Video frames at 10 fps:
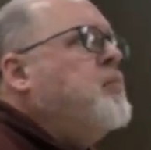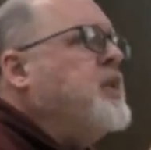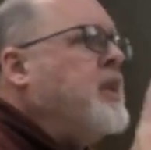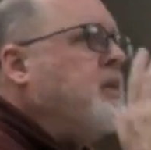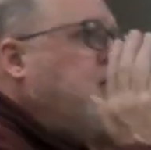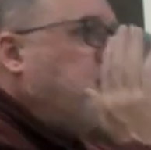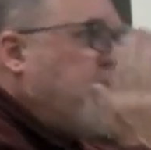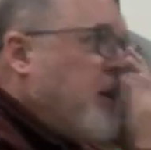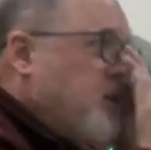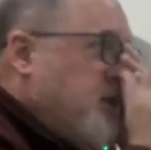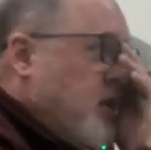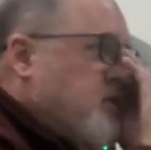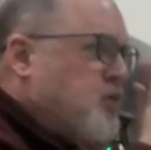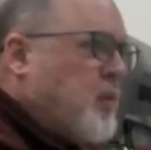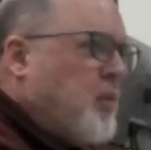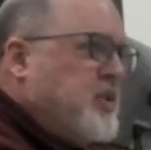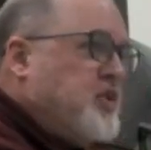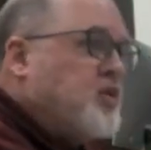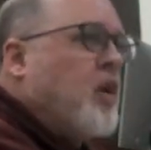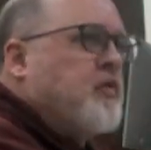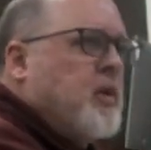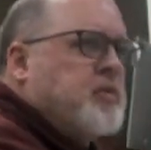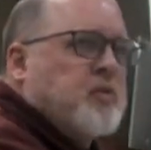concept. But that only tells us where we start from.